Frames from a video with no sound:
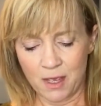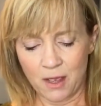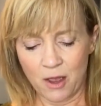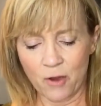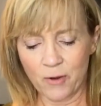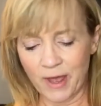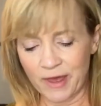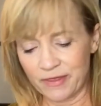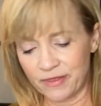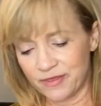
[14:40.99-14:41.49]

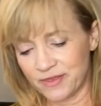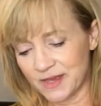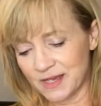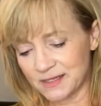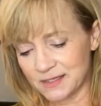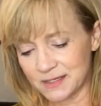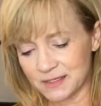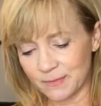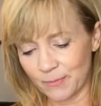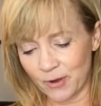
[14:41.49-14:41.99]
Okay,
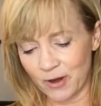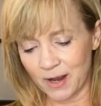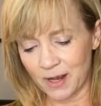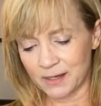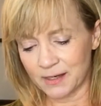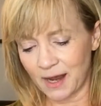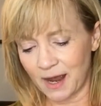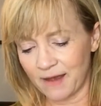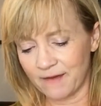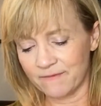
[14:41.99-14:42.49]
this is a
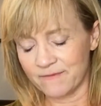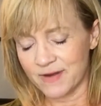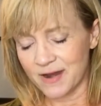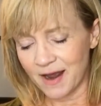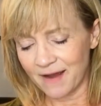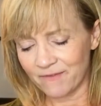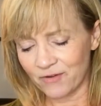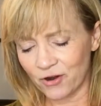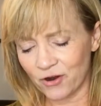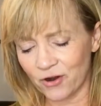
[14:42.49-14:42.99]
brand I have
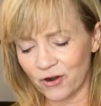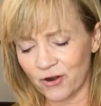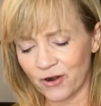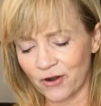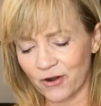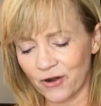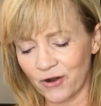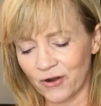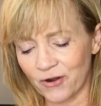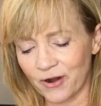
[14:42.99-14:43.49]
never
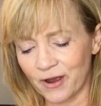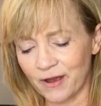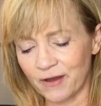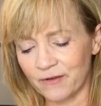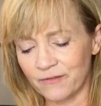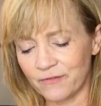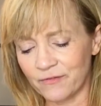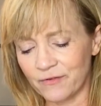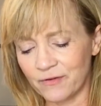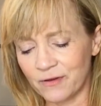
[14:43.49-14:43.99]
heard
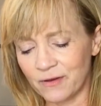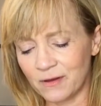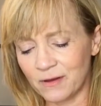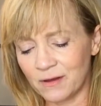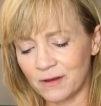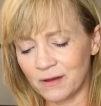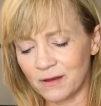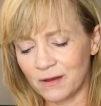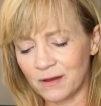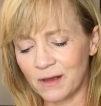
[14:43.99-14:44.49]
of,
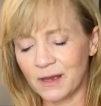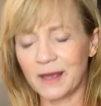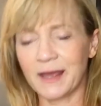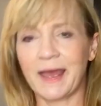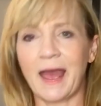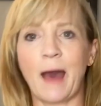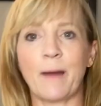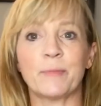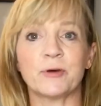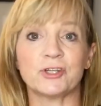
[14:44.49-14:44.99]

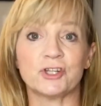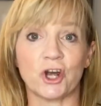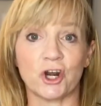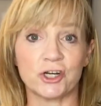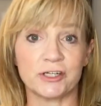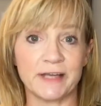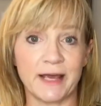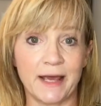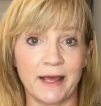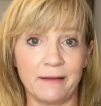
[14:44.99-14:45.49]

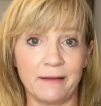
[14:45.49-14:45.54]
Capadarte.